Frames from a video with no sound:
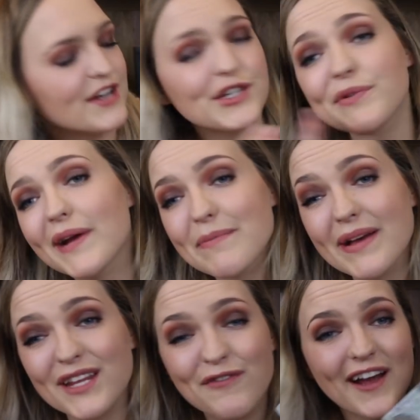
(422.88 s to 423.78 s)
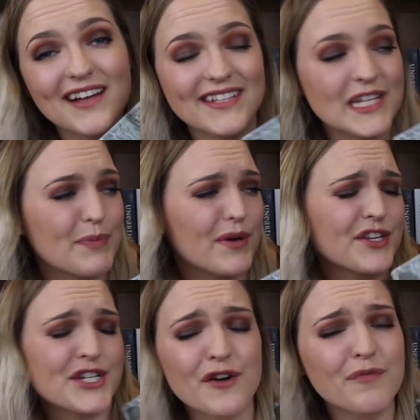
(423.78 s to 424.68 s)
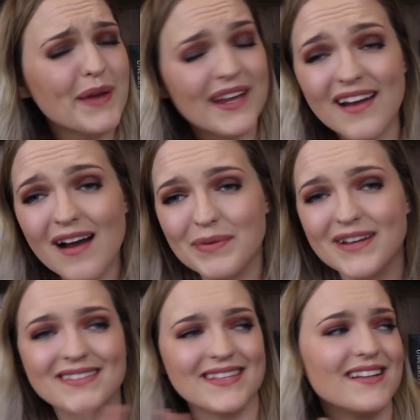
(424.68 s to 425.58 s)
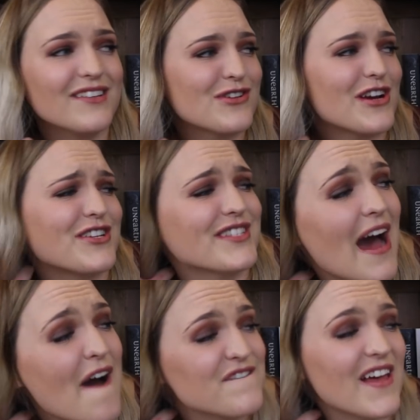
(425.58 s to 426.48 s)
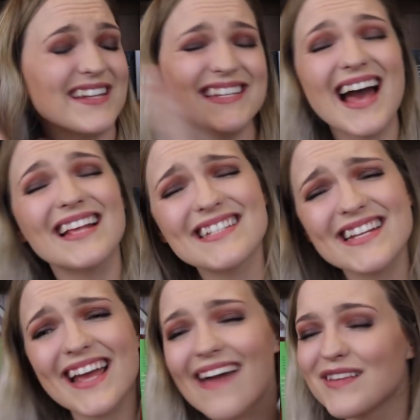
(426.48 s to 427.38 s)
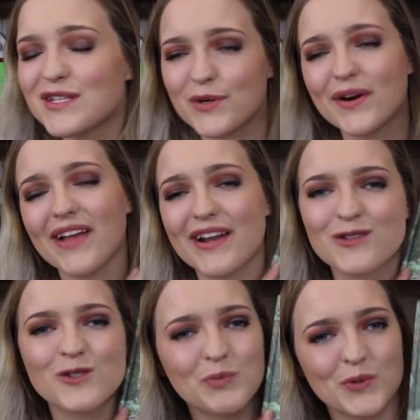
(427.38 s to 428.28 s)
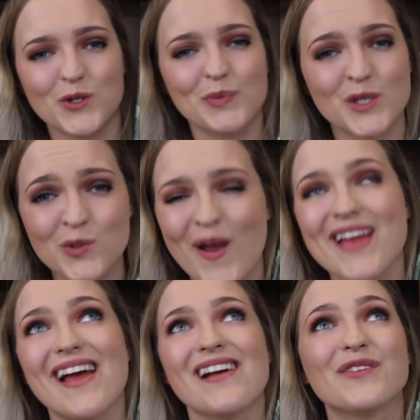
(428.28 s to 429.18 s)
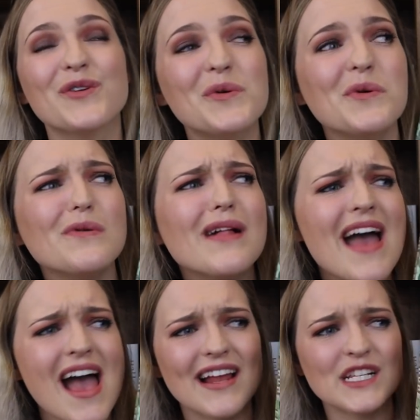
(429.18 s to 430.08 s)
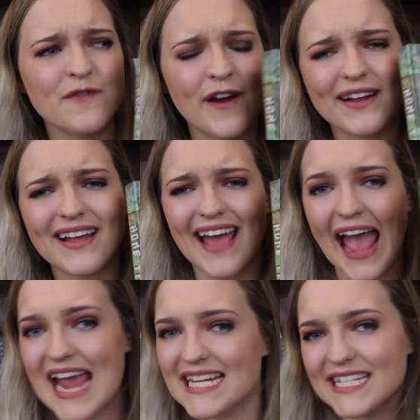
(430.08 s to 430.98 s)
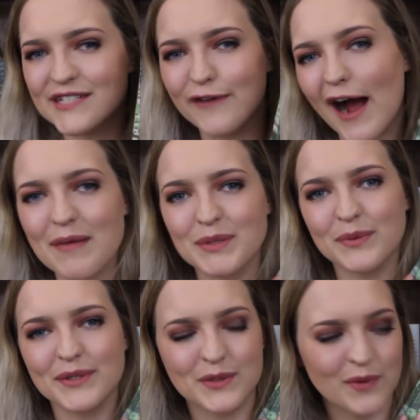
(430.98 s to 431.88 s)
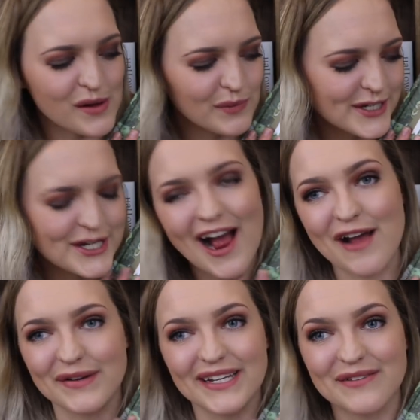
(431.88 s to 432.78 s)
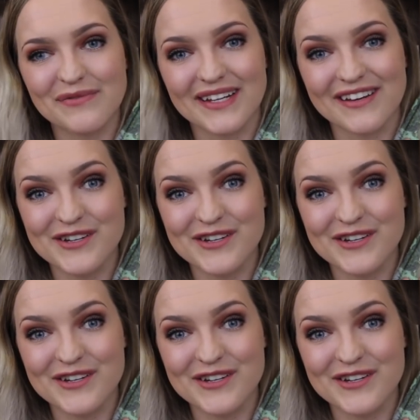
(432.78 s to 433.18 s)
I do recommend that if you guys see this book on the shelf, pick it up, because the illustrations are fantastic and the storyline is super, super sweet and cool, and has a very like 80s vibe to it as well, which I really, really